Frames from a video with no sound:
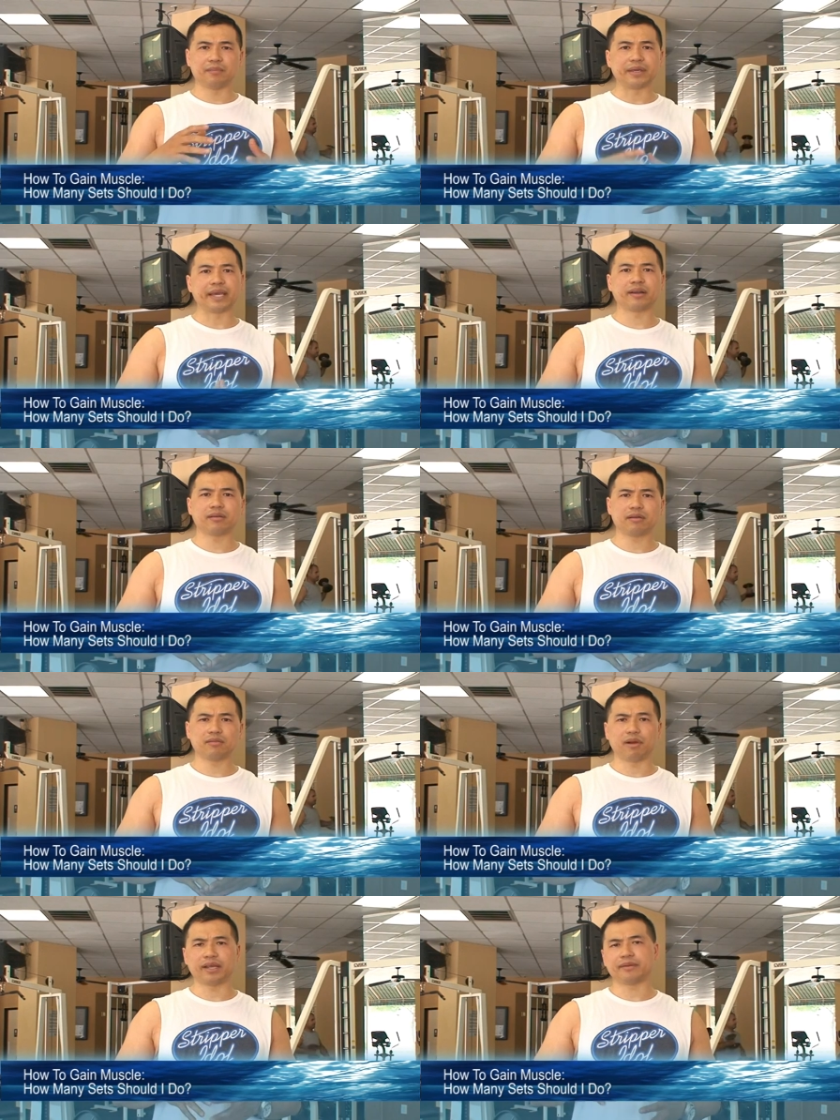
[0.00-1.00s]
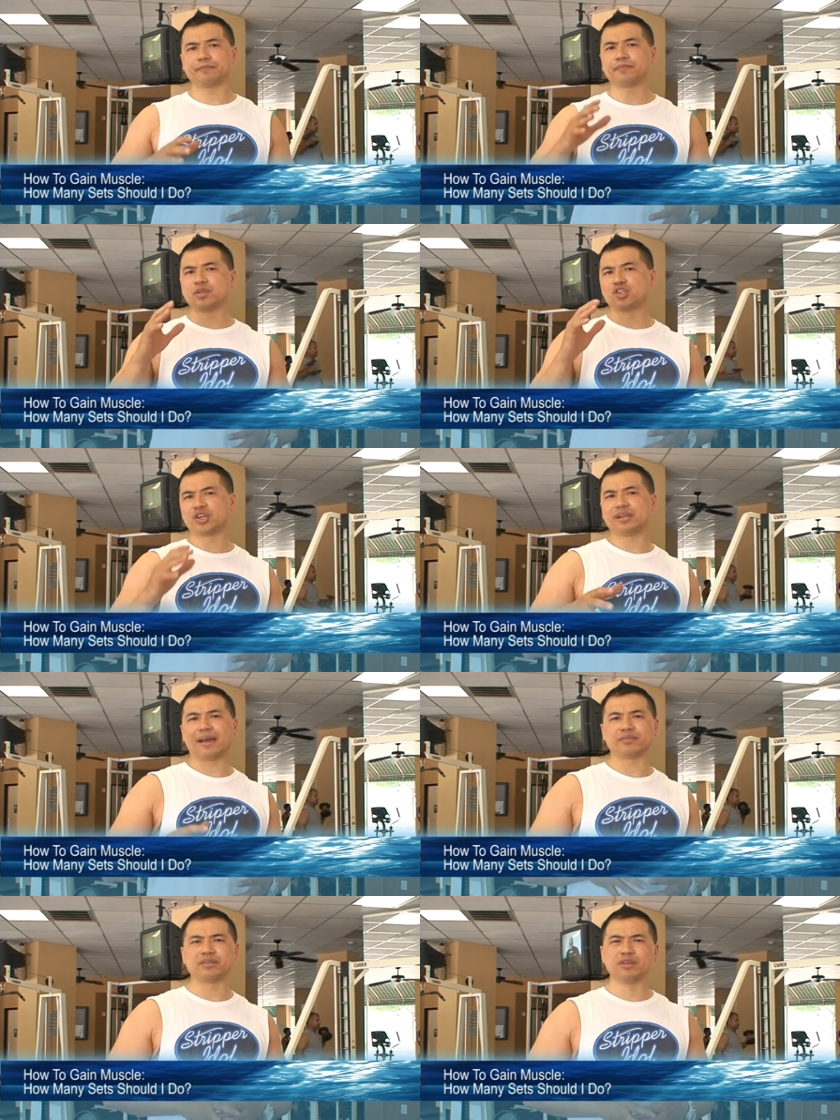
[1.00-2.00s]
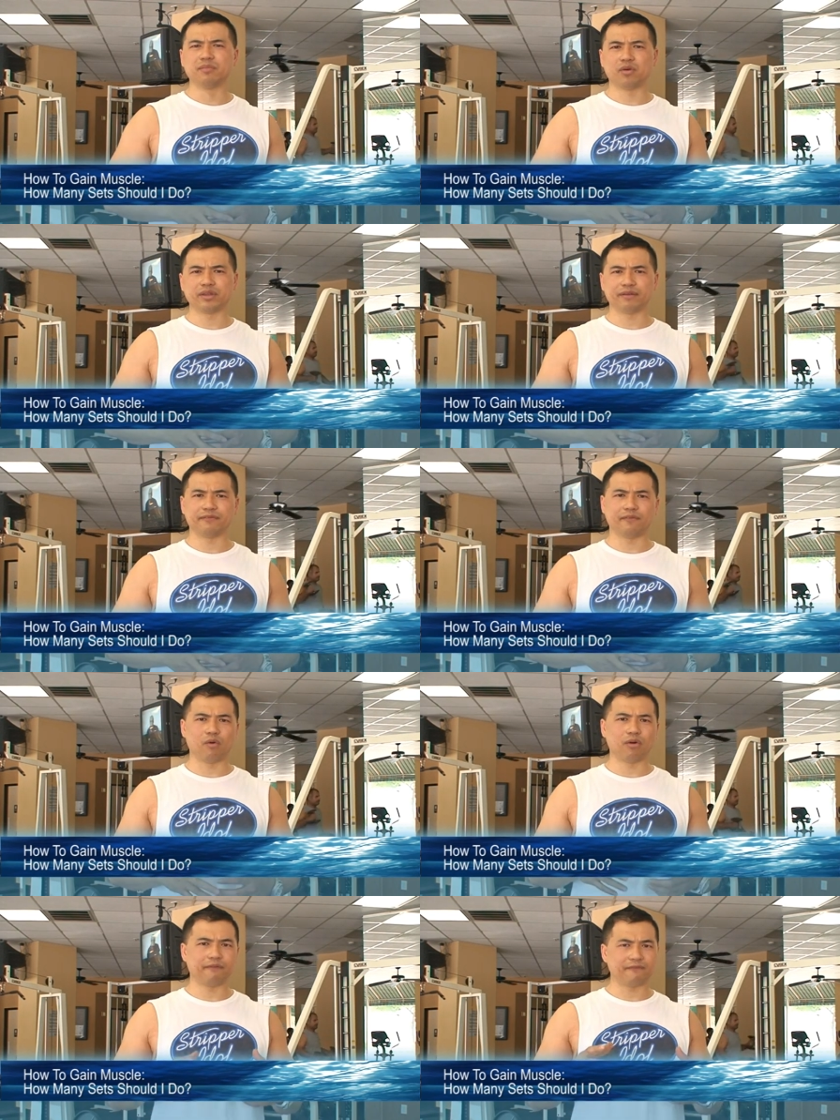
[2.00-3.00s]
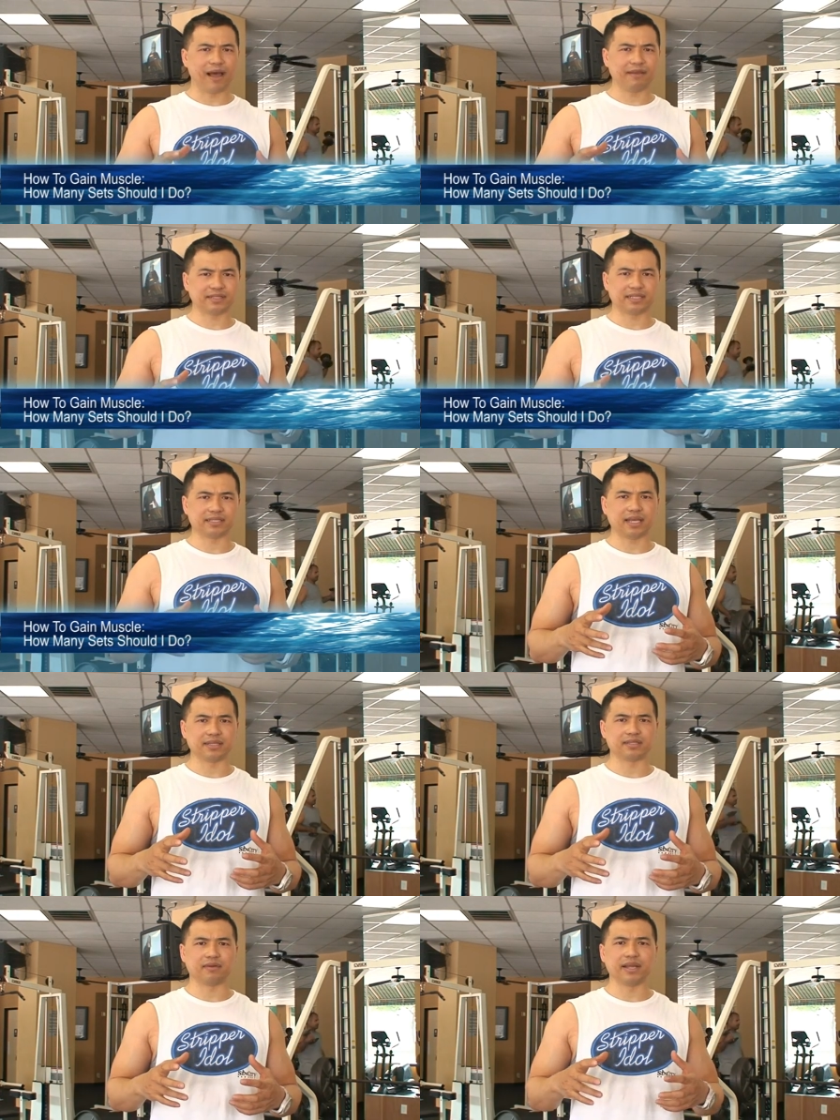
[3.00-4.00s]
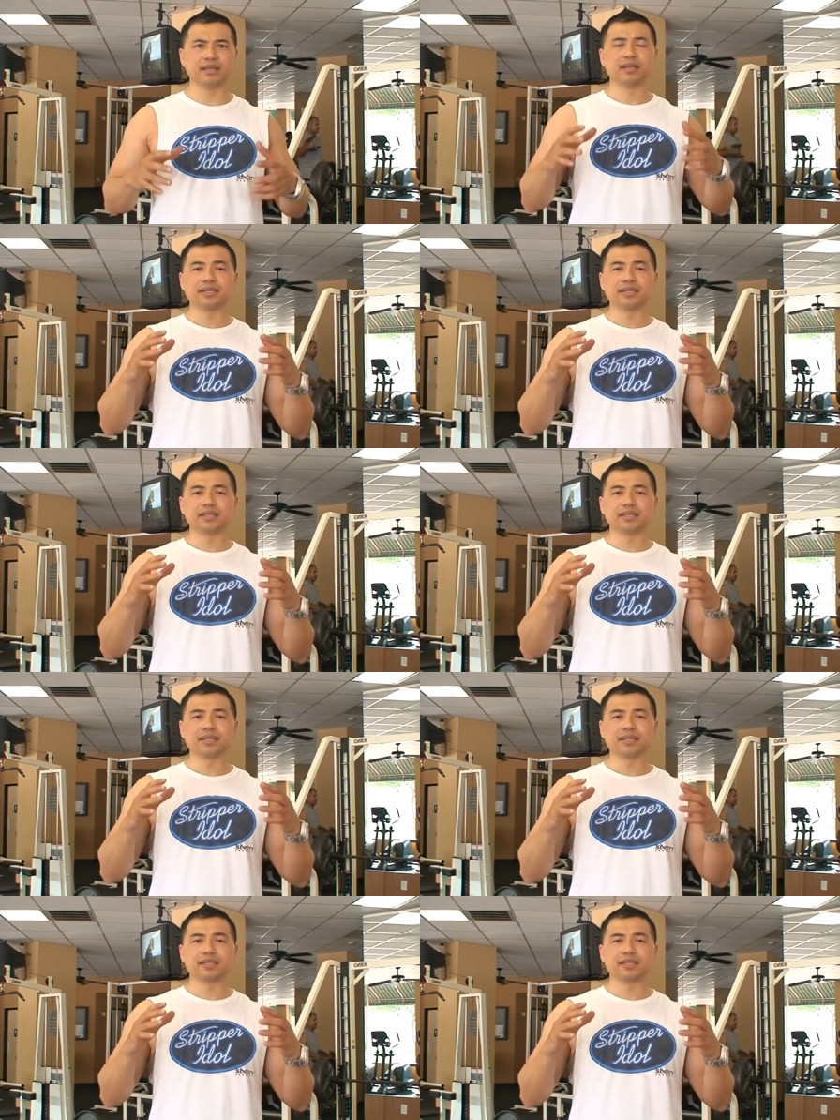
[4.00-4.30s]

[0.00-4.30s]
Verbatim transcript: a beginner, right, you shouldn't have to do more than four, five, six sets, right?